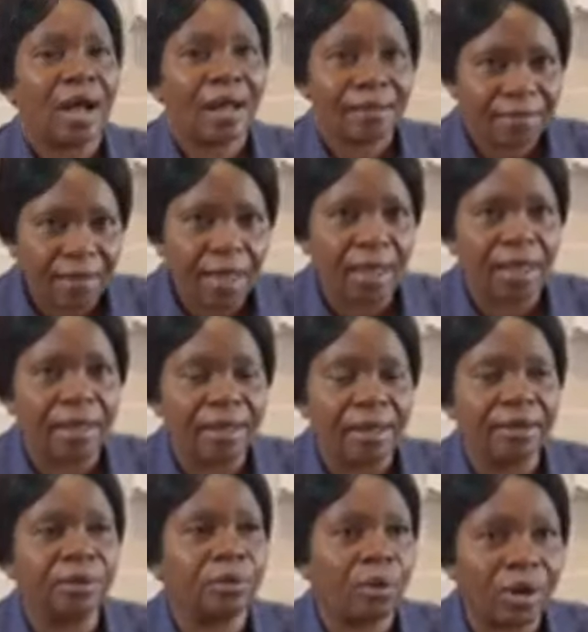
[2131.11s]
are there.
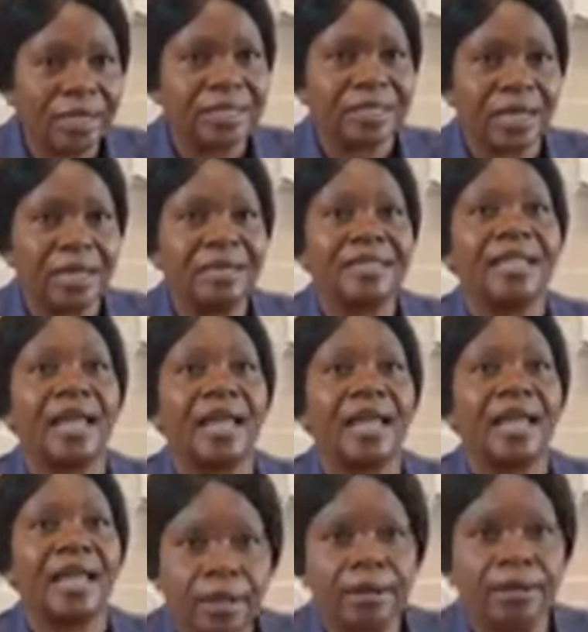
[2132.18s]
And God said, they
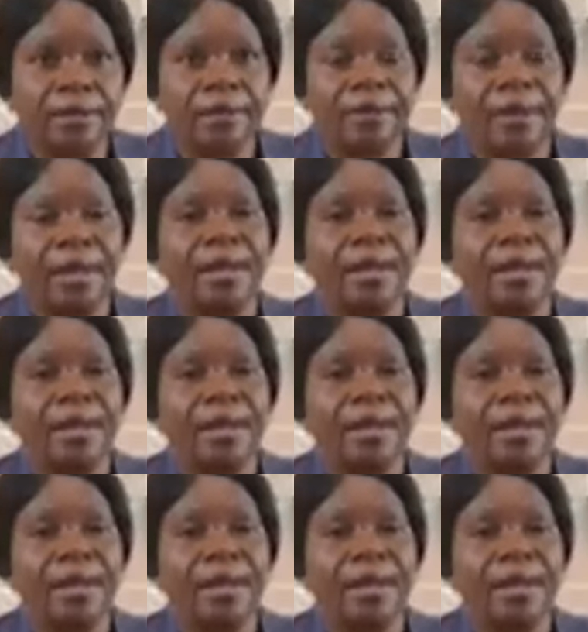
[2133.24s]
will